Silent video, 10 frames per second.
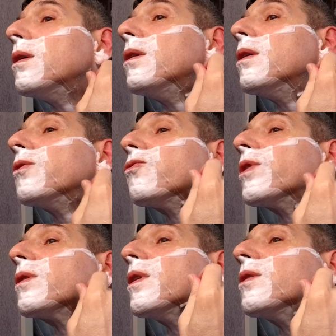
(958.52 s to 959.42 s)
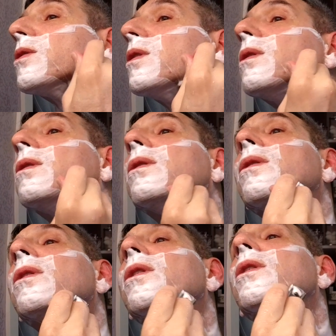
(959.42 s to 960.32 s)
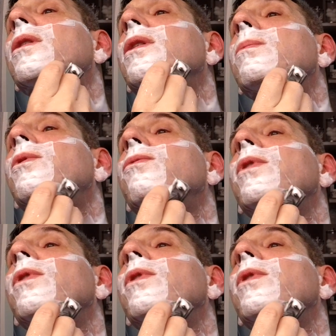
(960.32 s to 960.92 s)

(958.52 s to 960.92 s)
The other trick there is to keep the